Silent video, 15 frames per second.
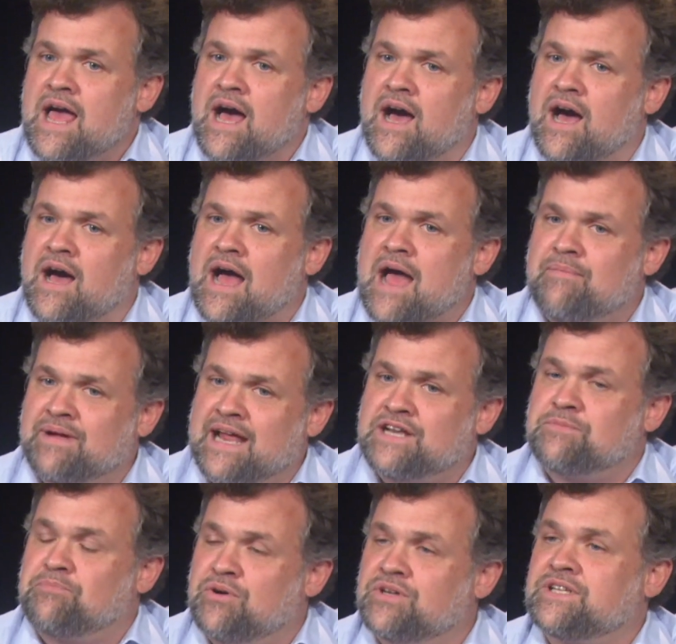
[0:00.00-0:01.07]
I began
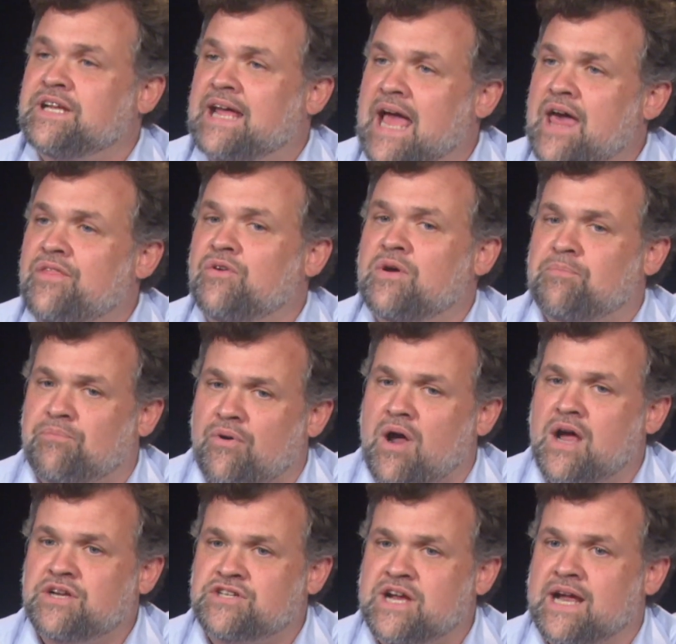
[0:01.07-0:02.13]
to put together a
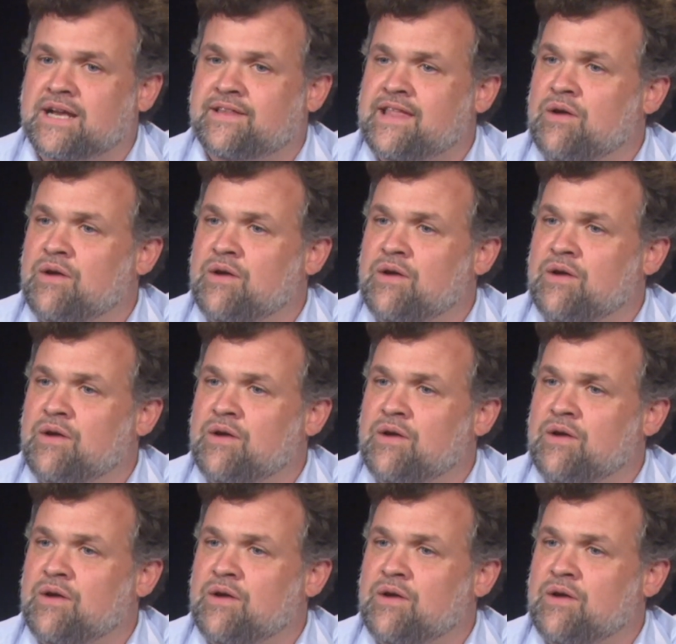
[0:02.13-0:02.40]
project